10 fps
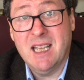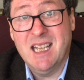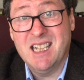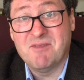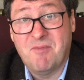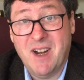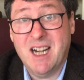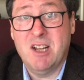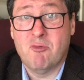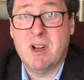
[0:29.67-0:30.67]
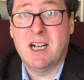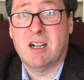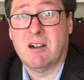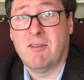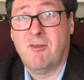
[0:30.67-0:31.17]
it is very
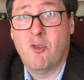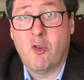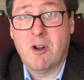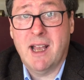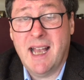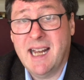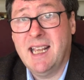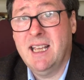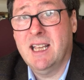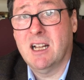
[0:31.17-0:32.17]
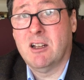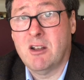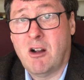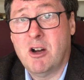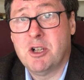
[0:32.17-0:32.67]
rare for any
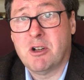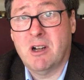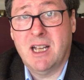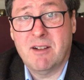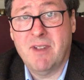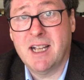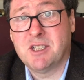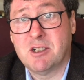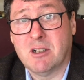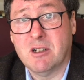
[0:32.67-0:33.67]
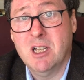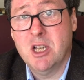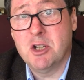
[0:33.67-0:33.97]
larger investor